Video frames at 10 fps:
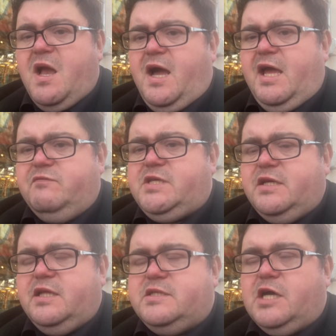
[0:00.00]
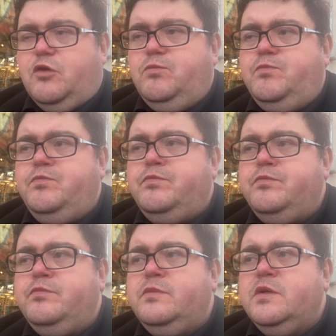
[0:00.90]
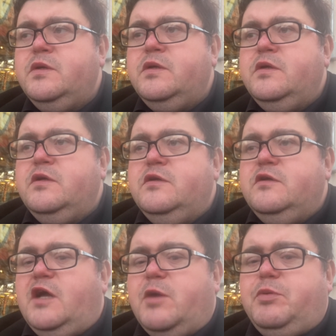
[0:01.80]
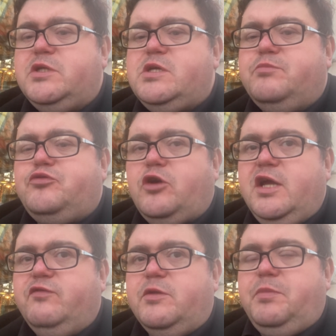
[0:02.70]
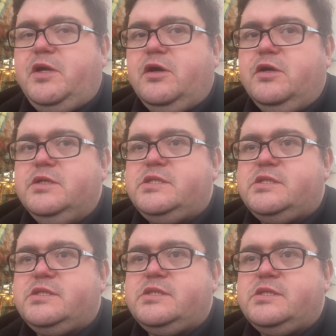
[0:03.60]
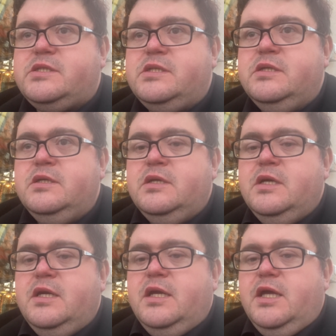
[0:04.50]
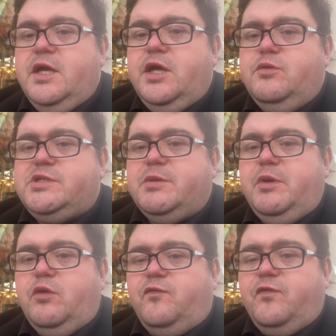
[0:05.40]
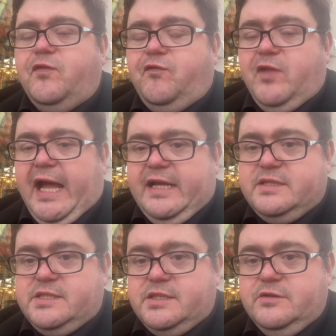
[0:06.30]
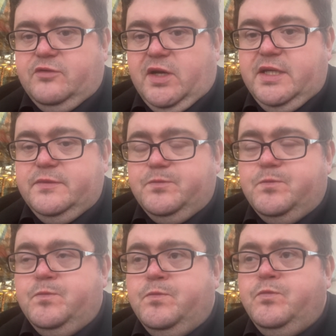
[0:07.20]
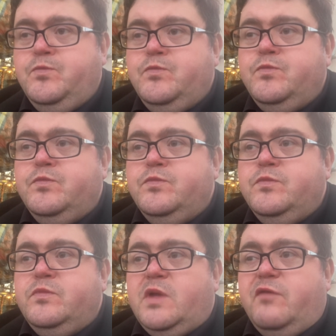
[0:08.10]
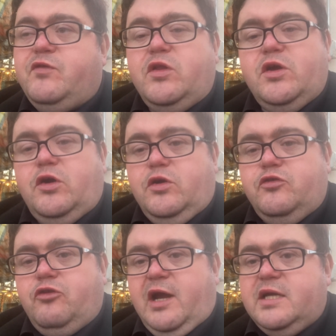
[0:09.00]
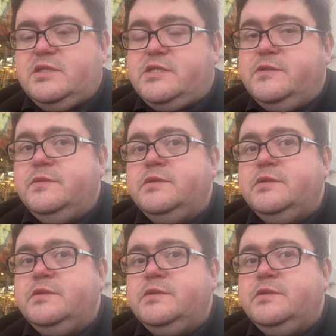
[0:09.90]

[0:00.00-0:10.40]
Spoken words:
I am taking it down. I put it on private because it was in my own flat, right? I've got a contract.